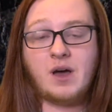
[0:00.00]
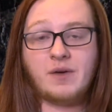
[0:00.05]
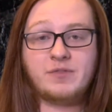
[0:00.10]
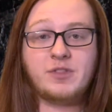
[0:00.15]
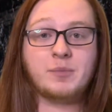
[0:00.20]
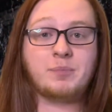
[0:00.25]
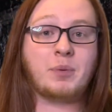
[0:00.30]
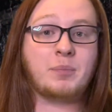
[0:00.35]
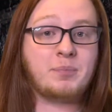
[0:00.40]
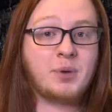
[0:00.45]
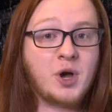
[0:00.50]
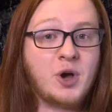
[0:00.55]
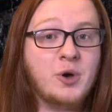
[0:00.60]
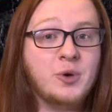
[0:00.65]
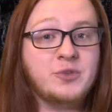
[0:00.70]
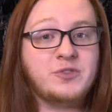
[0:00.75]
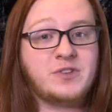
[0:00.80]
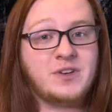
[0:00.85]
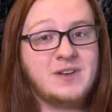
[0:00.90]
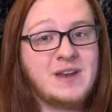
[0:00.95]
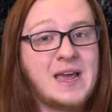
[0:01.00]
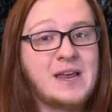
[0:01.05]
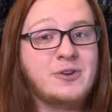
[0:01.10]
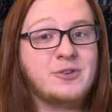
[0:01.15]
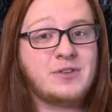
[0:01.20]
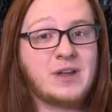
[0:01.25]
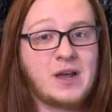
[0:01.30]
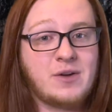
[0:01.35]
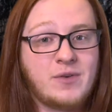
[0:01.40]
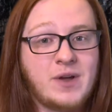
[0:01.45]
of the proposed
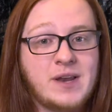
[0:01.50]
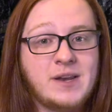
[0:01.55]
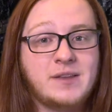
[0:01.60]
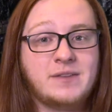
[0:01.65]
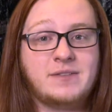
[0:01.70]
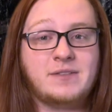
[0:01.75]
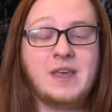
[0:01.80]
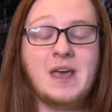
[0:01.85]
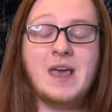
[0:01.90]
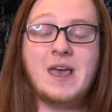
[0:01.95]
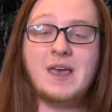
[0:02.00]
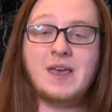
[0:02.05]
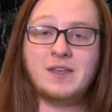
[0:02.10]
Nanotyrannus